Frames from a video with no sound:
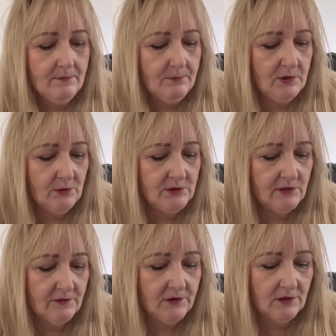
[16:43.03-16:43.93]

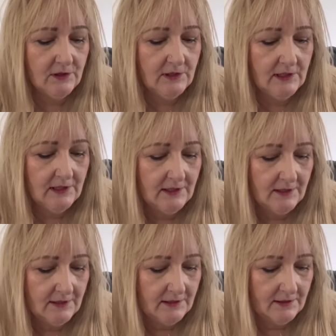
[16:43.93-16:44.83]
Beautiful.
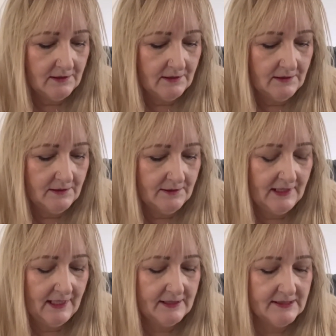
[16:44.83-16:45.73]

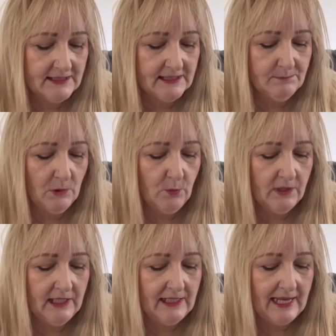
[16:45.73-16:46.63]
They're like a
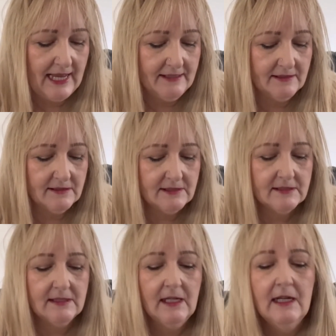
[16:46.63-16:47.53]
smoky lens.
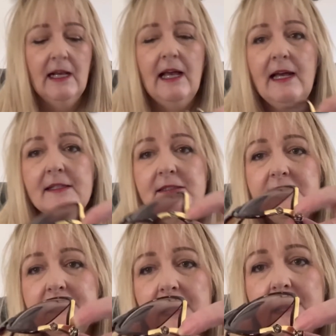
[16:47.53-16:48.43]
And
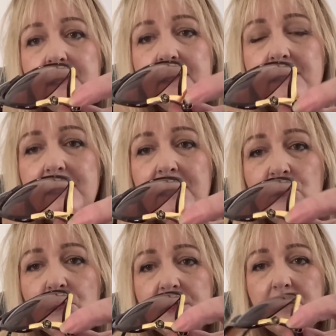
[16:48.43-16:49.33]
then
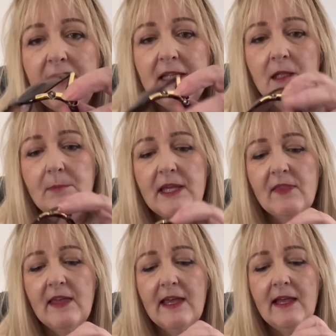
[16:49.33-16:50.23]
you've got the metal
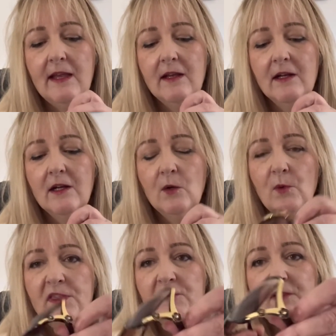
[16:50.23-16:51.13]
bit there
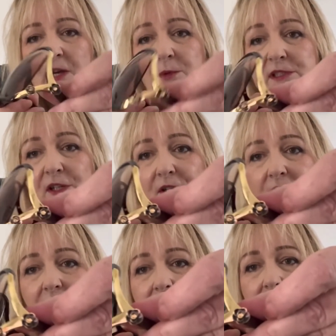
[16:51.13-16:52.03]
with the flowers
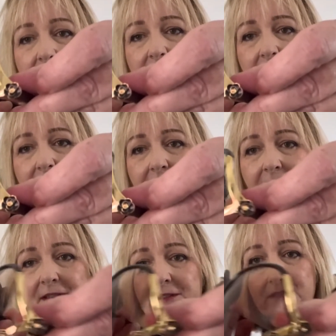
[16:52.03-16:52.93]
on.
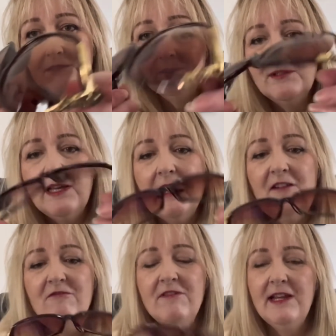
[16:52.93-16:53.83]
So yeah, I
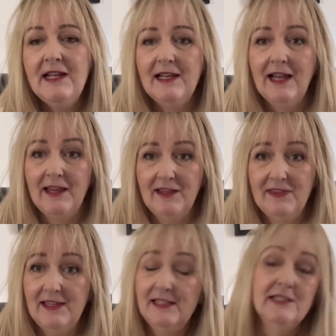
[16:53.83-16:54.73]
really like
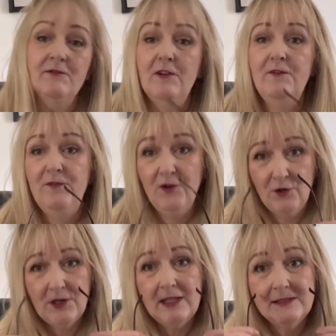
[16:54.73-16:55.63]
these, and for
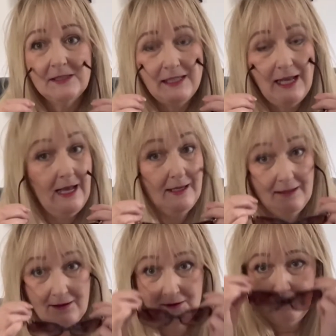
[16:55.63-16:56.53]
£4.99,
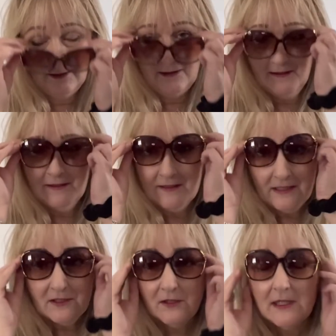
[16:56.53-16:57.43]

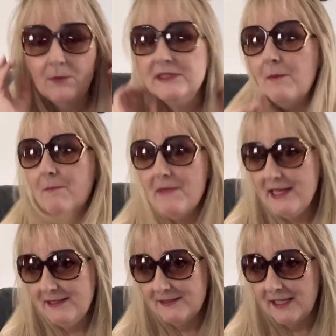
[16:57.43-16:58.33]
I thought that was
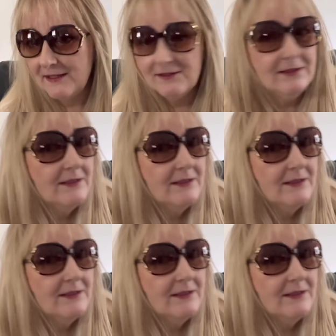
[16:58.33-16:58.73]
amazing.